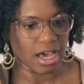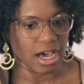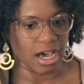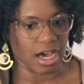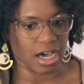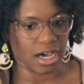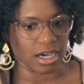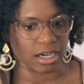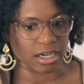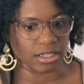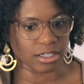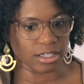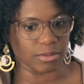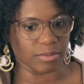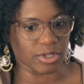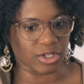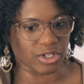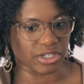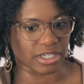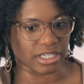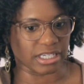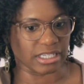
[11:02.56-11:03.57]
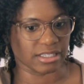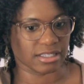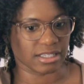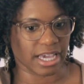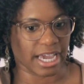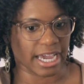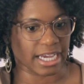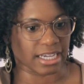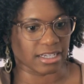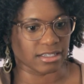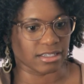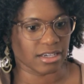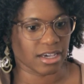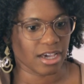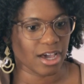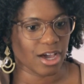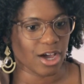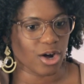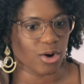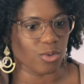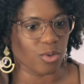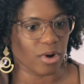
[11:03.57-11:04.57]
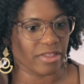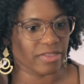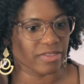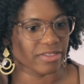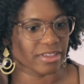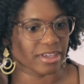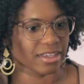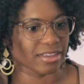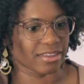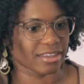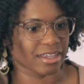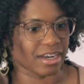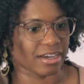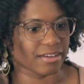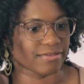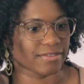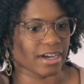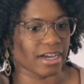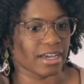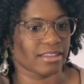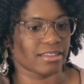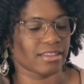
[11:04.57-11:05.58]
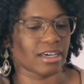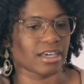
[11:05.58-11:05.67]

uh, communities, and one thing that I find